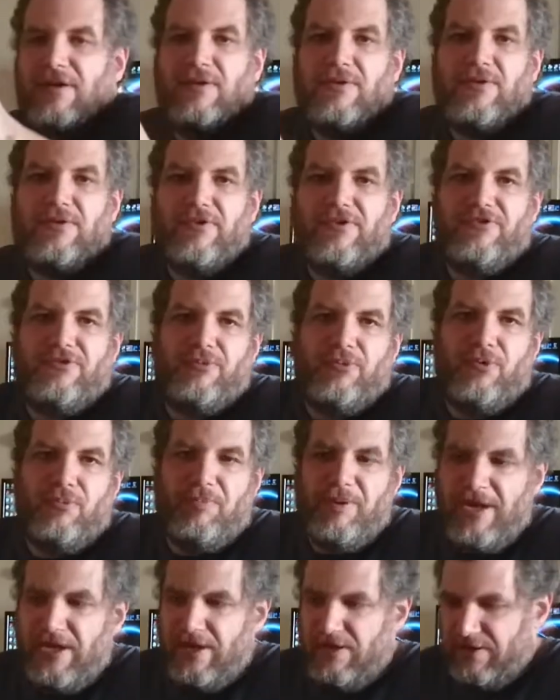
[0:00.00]
get all this all
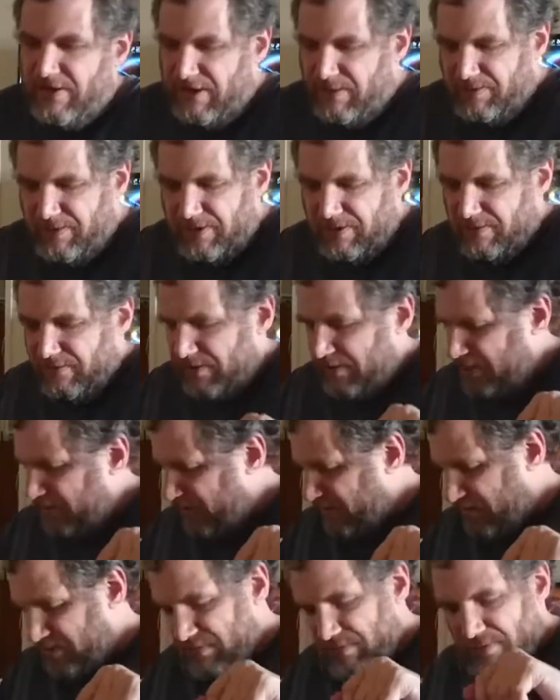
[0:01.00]
powered up and
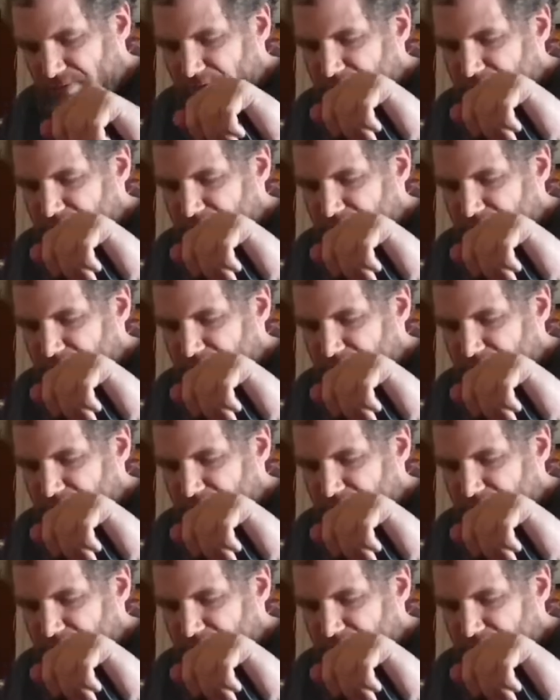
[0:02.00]
everything